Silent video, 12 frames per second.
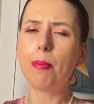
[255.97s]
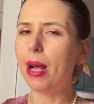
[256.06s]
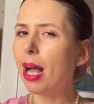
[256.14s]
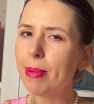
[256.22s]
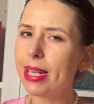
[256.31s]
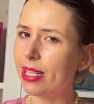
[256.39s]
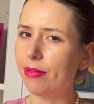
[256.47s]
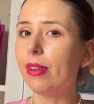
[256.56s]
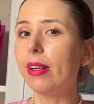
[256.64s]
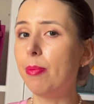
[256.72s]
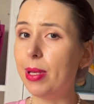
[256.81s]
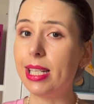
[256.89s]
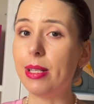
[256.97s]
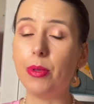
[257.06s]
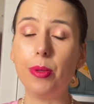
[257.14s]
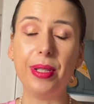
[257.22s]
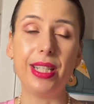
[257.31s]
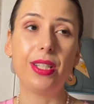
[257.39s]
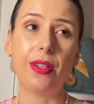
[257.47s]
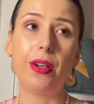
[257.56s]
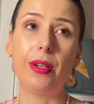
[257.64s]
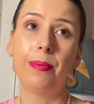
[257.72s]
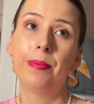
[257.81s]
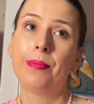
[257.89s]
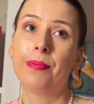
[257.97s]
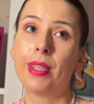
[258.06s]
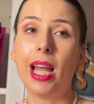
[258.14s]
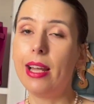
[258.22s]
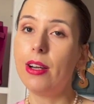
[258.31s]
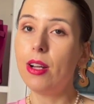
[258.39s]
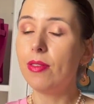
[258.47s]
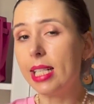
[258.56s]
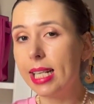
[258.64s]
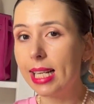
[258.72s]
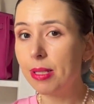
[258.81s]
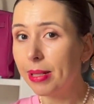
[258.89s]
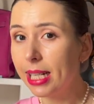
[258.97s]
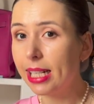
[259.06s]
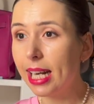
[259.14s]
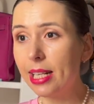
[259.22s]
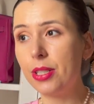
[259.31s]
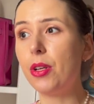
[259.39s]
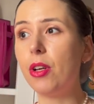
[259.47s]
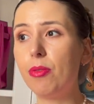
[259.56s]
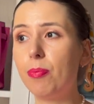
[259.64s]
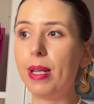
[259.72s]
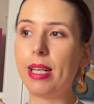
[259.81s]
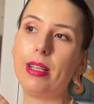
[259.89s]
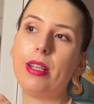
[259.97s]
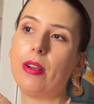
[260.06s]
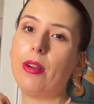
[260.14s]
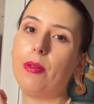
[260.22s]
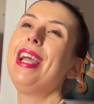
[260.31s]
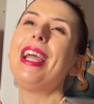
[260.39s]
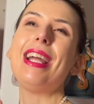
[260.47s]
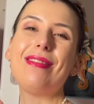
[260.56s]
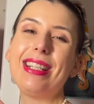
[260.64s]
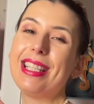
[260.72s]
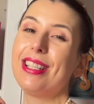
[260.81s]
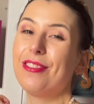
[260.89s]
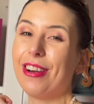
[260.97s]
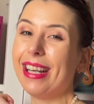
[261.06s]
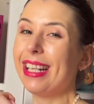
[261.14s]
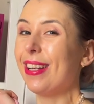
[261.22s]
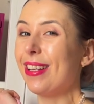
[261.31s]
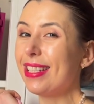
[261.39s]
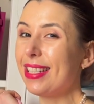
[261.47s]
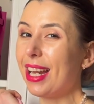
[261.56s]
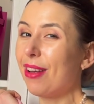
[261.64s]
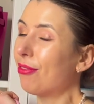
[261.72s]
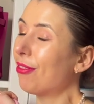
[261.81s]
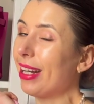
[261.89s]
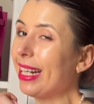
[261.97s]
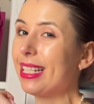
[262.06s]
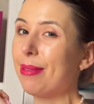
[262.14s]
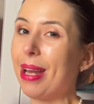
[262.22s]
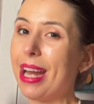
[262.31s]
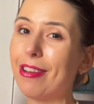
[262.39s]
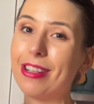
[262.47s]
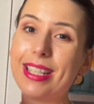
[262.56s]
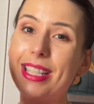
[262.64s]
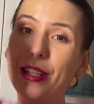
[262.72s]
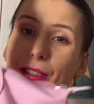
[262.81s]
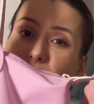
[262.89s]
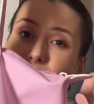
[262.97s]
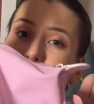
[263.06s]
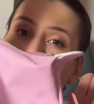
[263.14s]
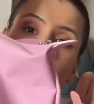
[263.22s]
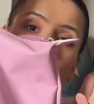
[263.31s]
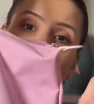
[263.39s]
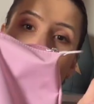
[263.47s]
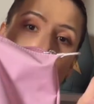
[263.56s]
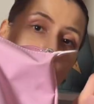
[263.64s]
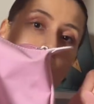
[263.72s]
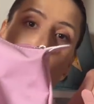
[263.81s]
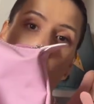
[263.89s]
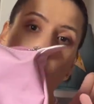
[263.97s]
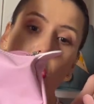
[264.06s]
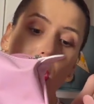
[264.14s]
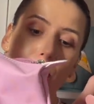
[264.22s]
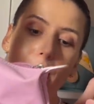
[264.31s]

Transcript: Barbie's a very busy woman, so I don't know if she gets many days off, but you know, if she's strutting her stuff, running some errands, she could definitely whip out her Longchamp